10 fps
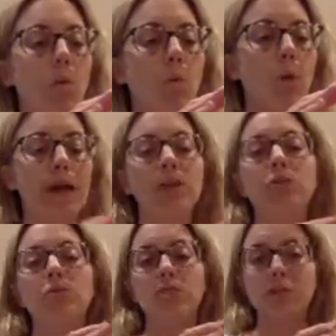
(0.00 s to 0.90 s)
when
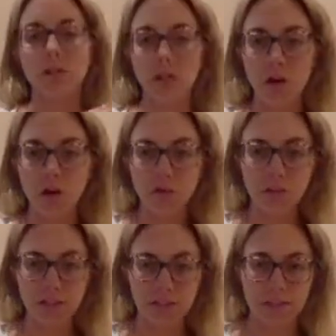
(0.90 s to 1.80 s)
you slow
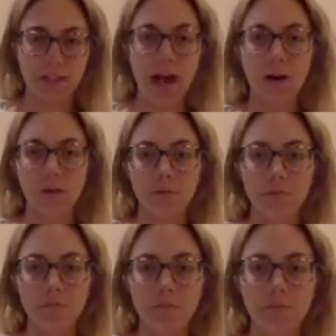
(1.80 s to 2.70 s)
things
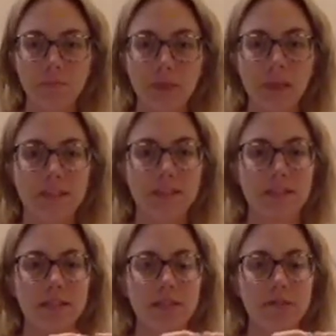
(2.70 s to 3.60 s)
down, it's
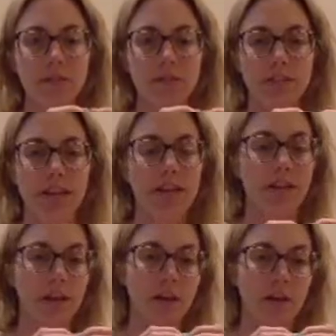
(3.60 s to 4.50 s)
as if you're
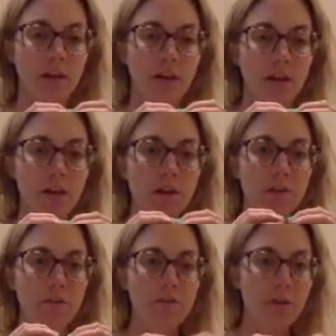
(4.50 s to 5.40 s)
taking a
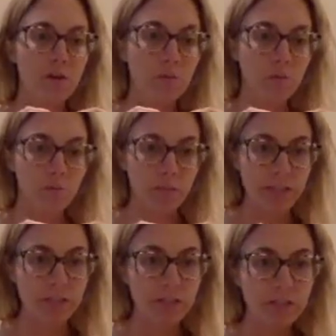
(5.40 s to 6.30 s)
film
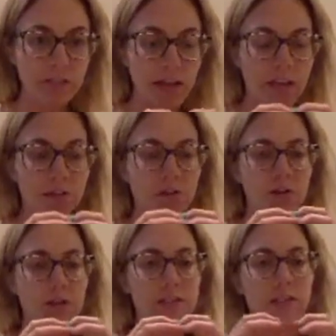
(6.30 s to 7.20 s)
reel and you're
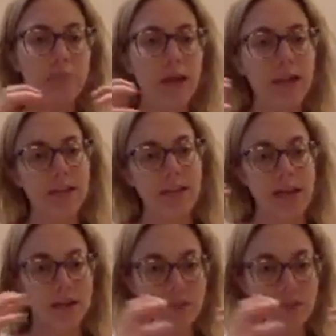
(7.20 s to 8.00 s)
expanding it out.